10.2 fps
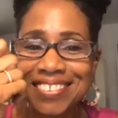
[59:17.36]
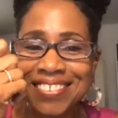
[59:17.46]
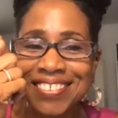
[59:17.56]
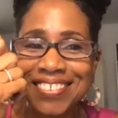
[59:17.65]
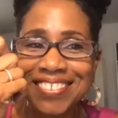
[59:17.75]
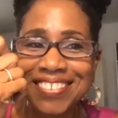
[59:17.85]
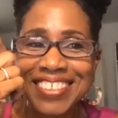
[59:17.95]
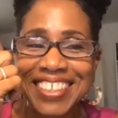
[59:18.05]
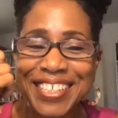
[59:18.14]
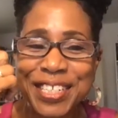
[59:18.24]
to the
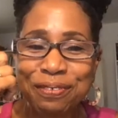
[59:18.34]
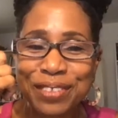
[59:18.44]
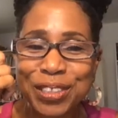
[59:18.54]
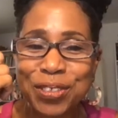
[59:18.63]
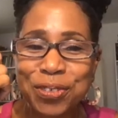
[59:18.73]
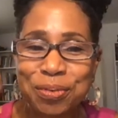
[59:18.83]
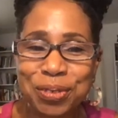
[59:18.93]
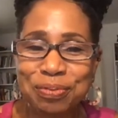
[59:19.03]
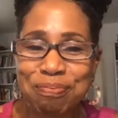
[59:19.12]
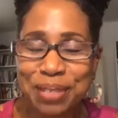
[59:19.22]
end of a tube
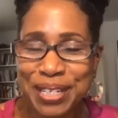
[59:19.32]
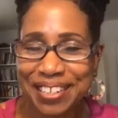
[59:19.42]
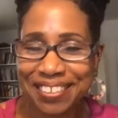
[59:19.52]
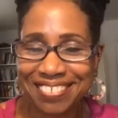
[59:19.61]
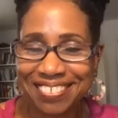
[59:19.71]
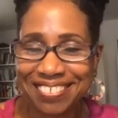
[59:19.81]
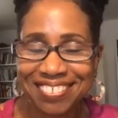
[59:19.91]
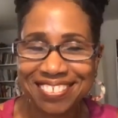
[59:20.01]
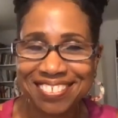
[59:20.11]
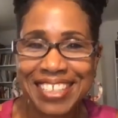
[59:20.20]
of paint
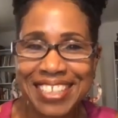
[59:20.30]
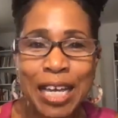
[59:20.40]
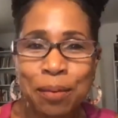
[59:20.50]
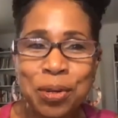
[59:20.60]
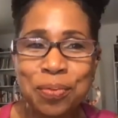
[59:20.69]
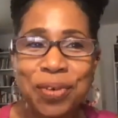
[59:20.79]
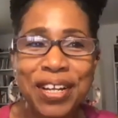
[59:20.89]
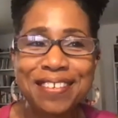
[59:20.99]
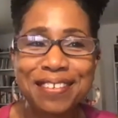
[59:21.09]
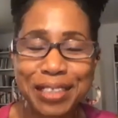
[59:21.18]
cadmium
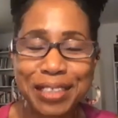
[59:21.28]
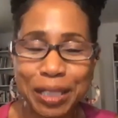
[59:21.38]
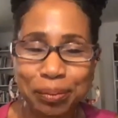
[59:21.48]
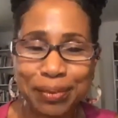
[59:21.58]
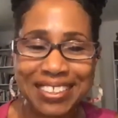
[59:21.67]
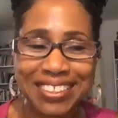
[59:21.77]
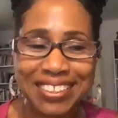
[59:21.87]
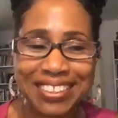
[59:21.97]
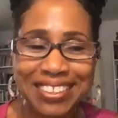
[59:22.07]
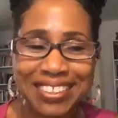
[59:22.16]
red or something like that,